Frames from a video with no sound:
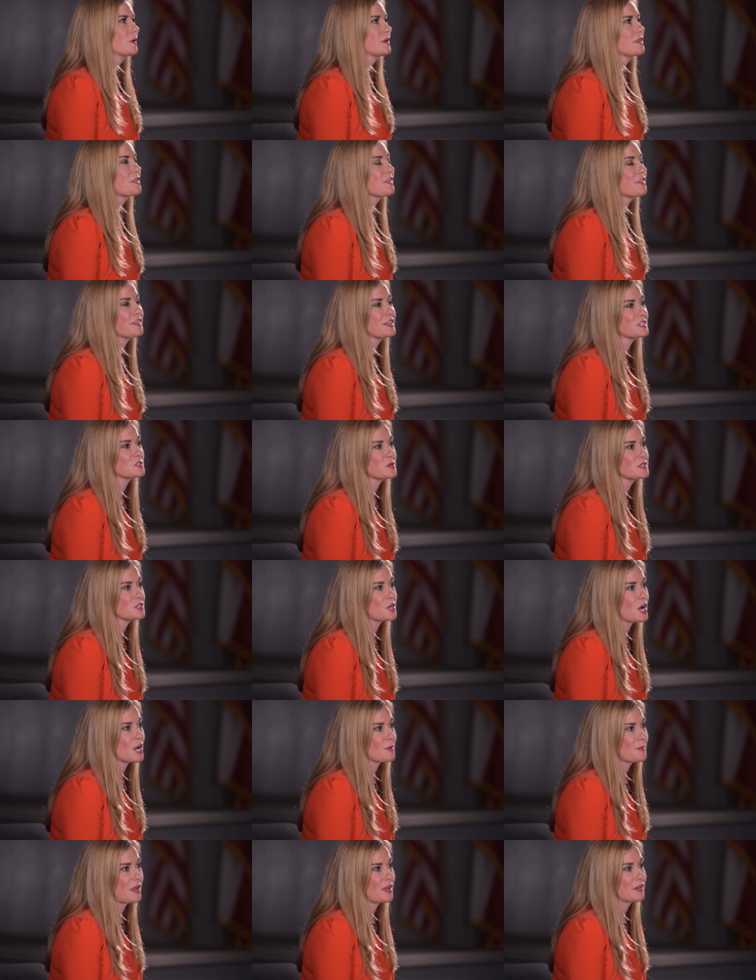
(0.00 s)
One of the things we
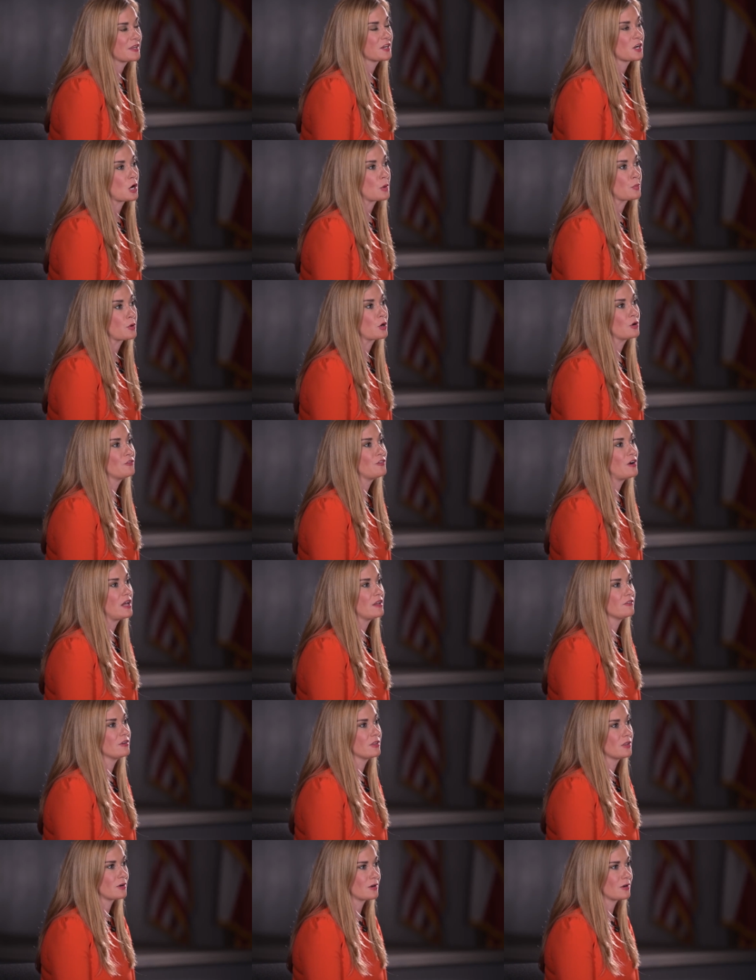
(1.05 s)
talk about in our profile of a